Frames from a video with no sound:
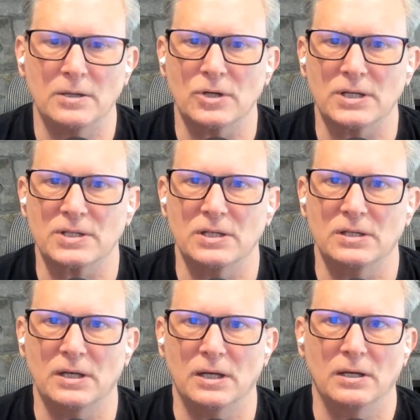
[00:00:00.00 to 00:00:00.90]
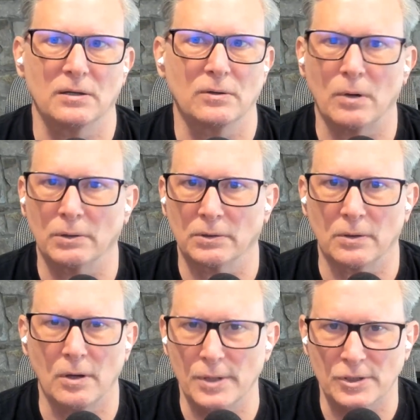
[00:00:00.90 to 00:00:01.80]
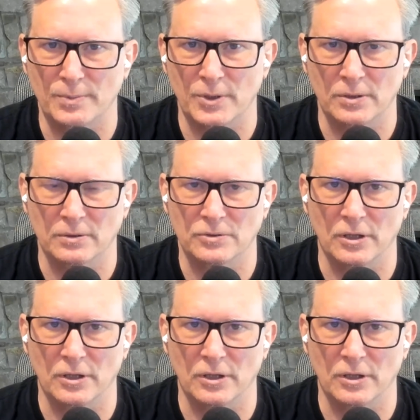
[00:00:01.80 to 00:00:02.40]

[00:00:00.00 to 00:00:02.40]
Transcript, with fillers: interested in growing their own entrepreneurial